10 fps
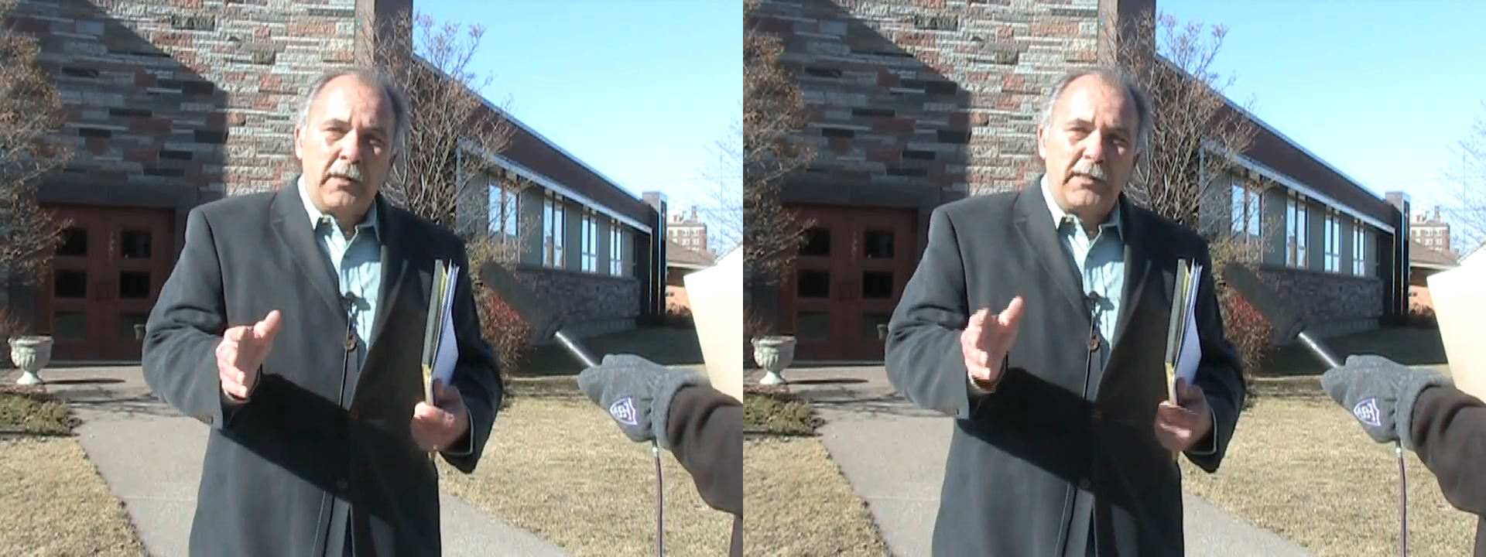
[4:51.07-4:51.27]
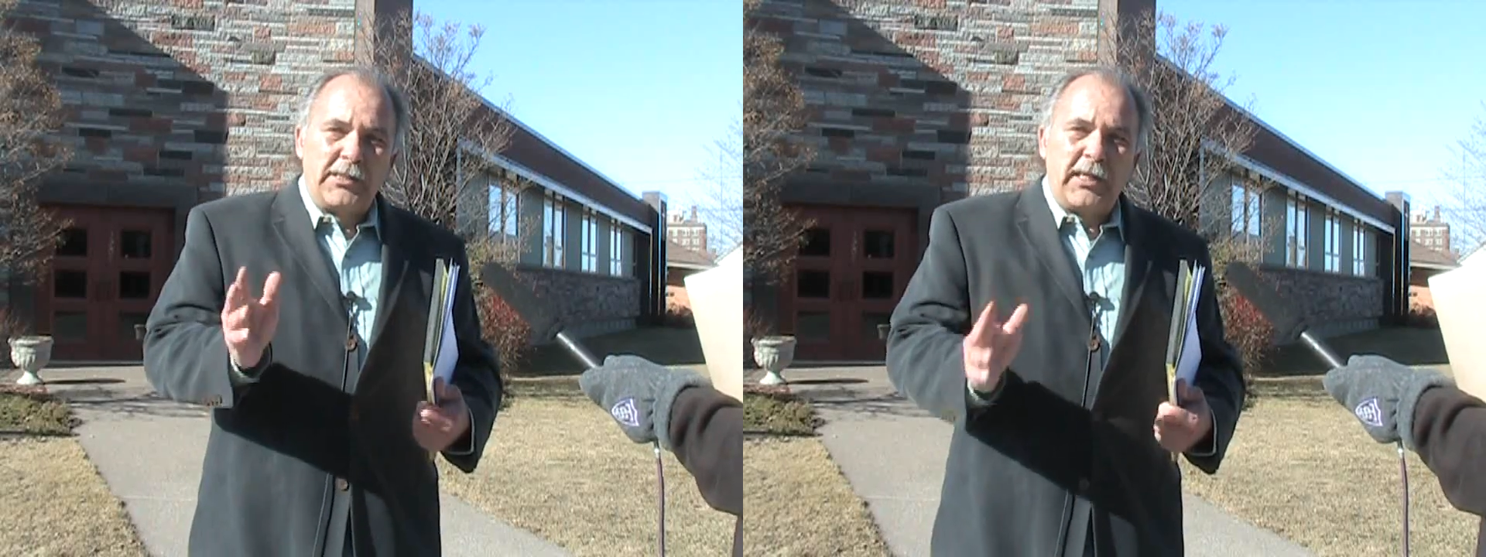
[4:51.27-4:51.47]

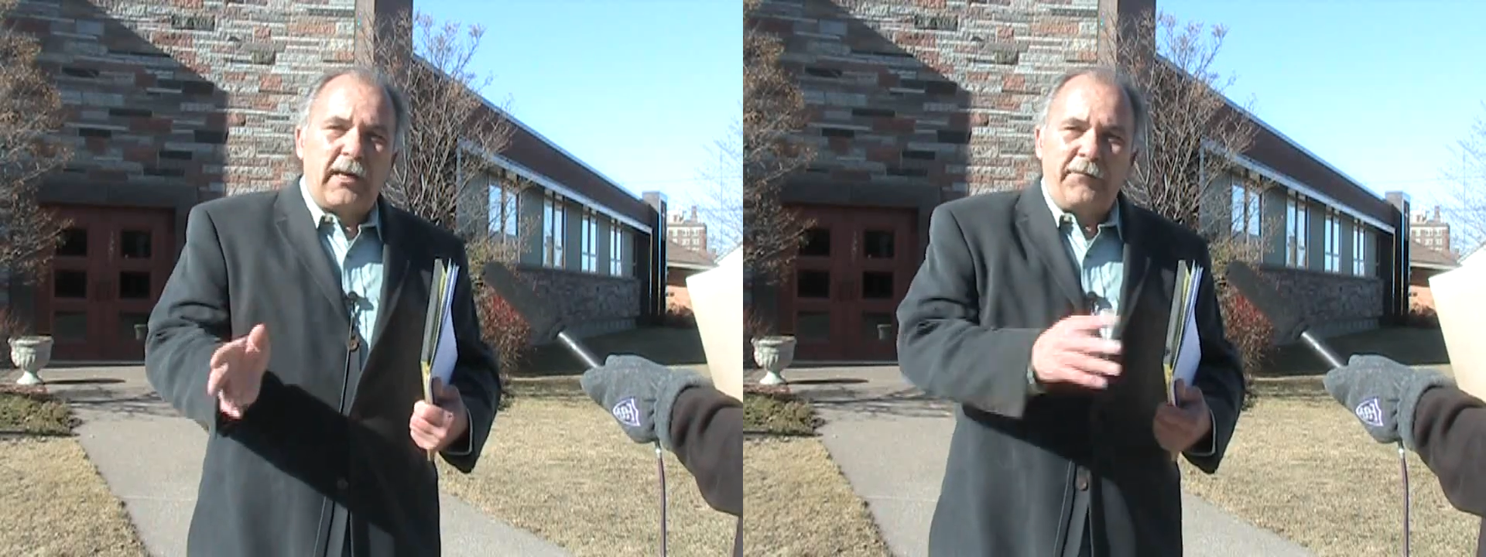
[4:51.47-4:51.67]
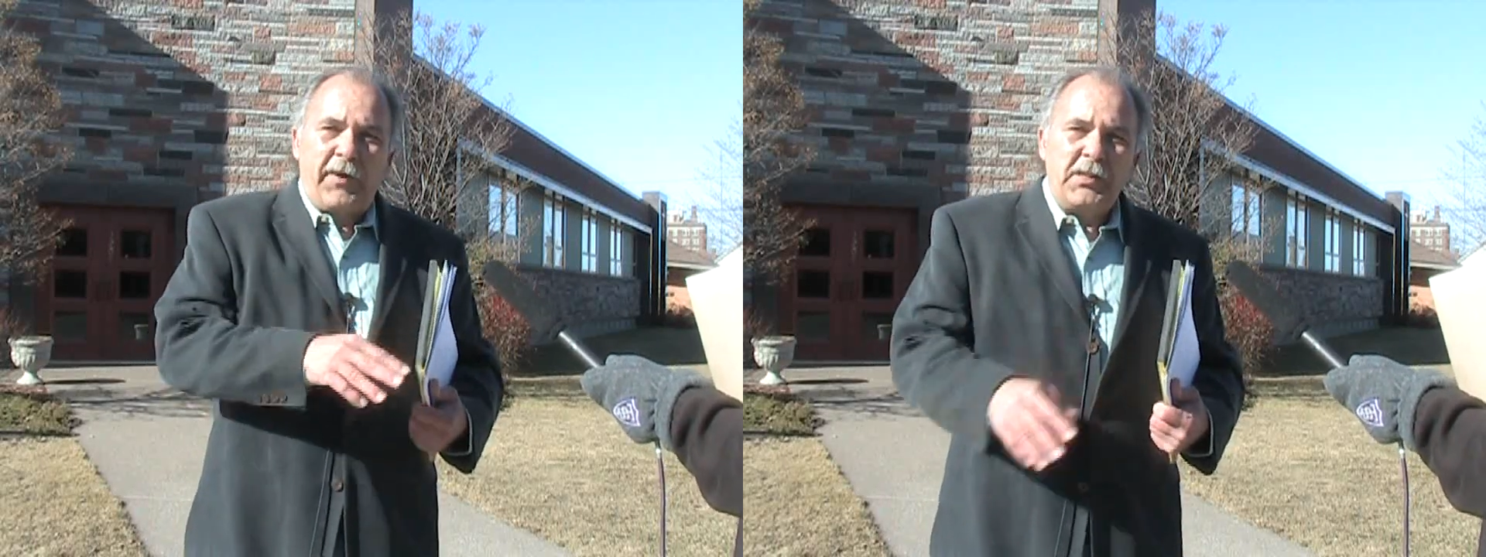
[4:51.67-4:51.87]
does a
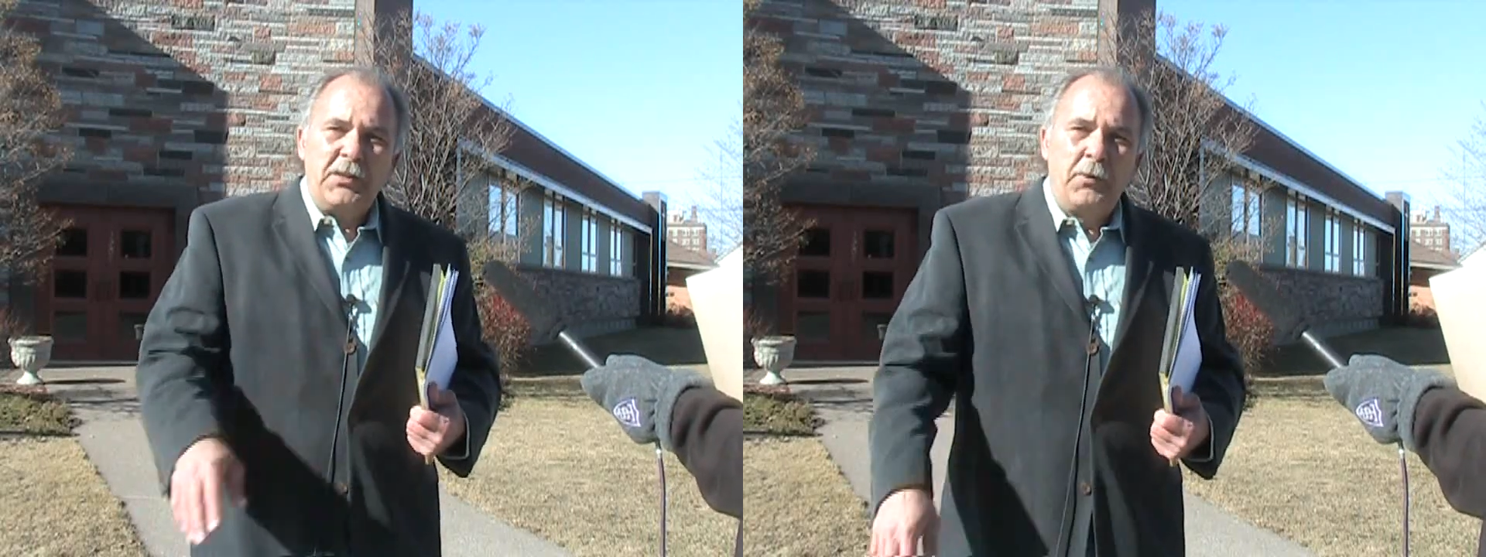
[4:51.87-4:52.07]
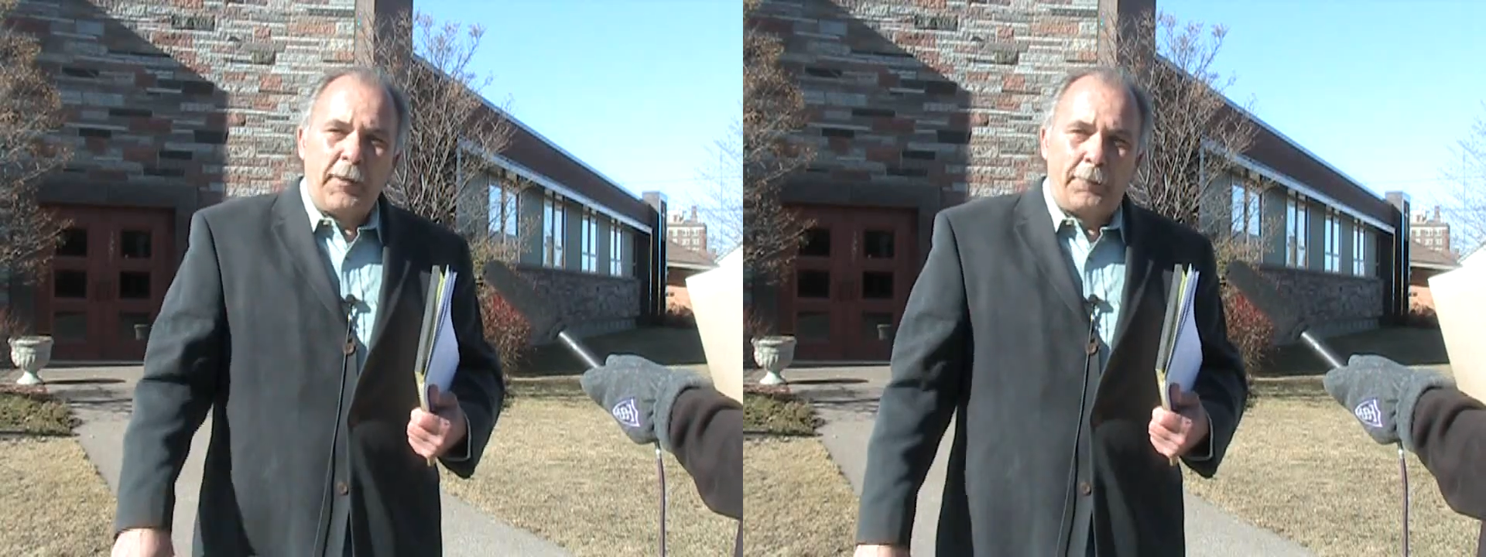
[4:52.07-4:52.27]

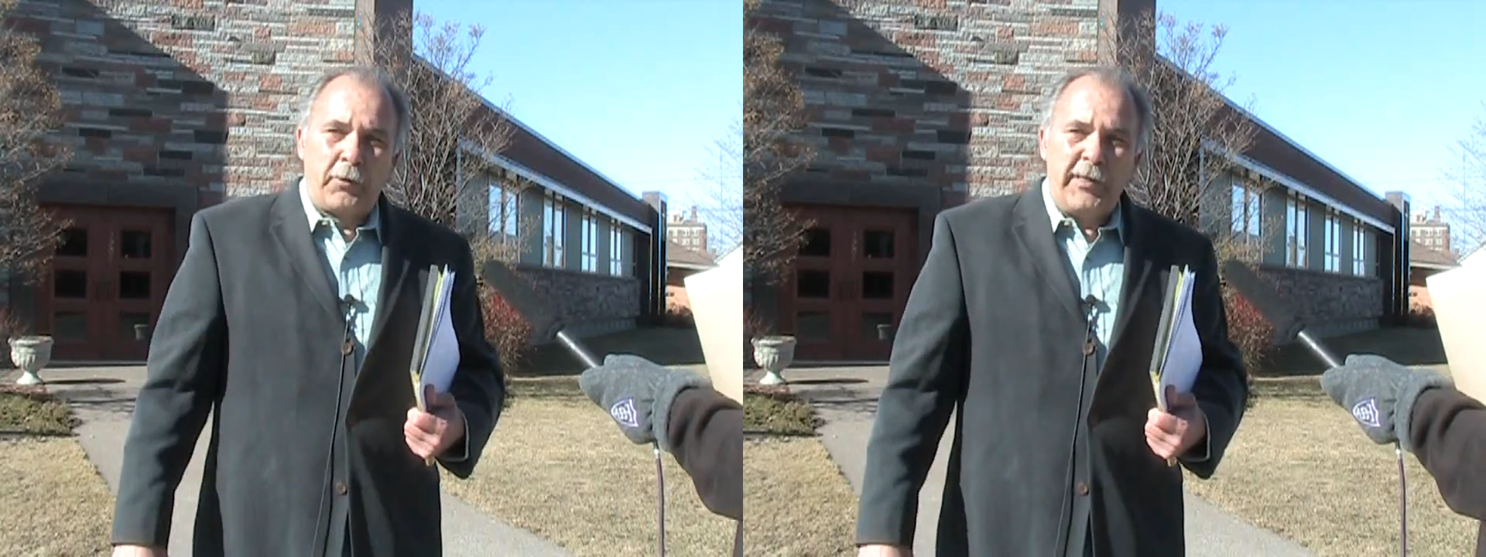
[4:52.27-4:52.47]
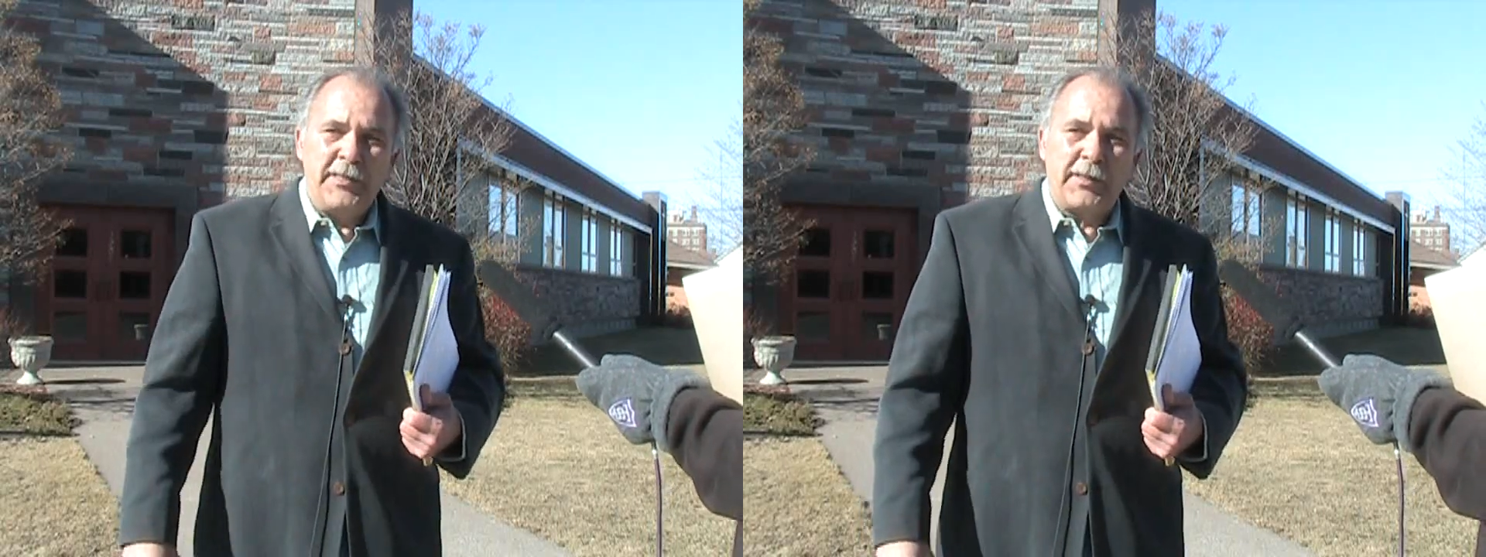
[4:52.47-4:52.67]
confession with a
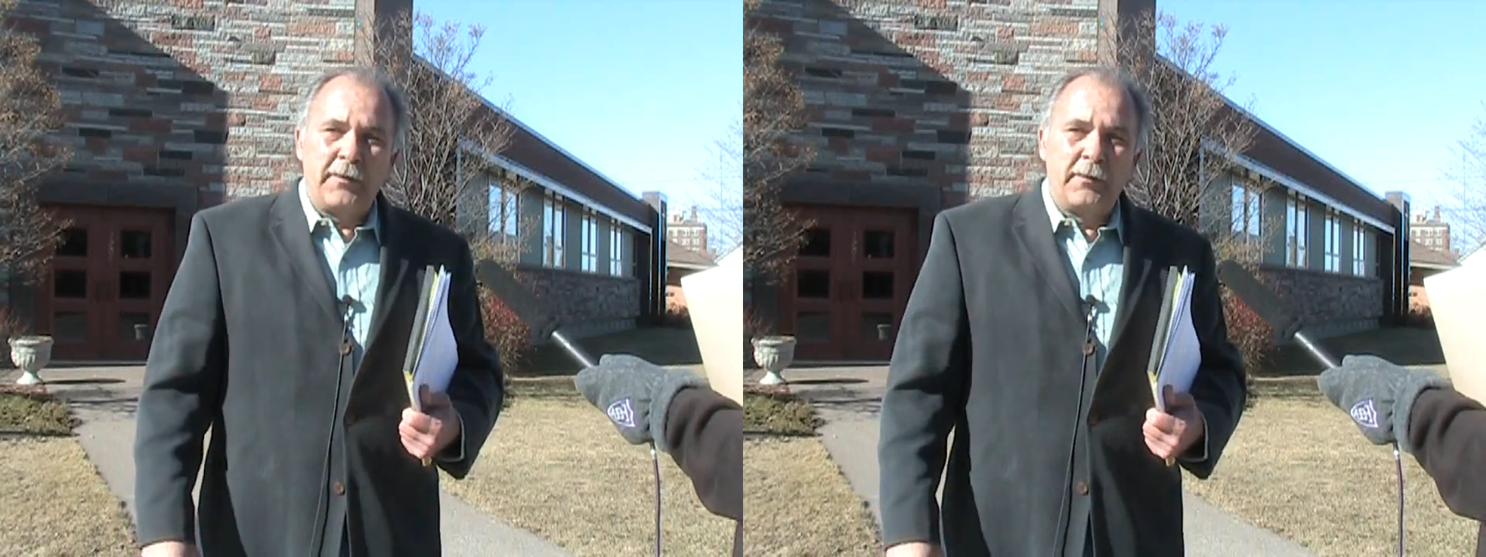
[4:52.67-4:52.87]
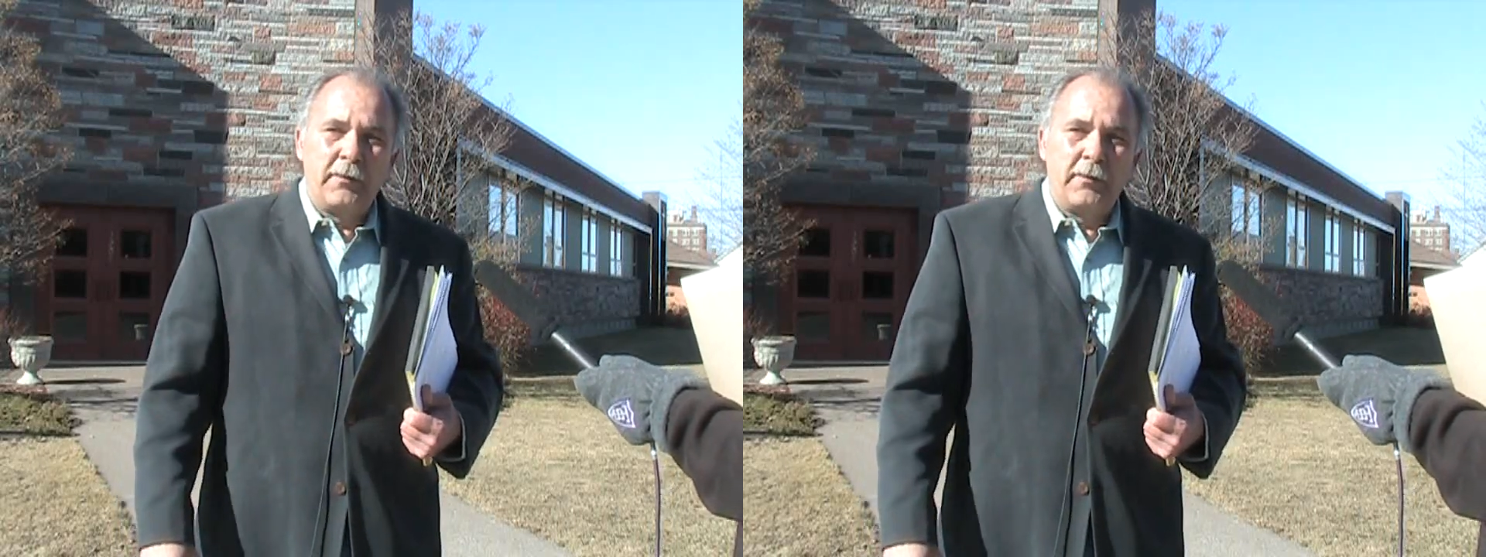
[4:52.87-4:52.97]
priest?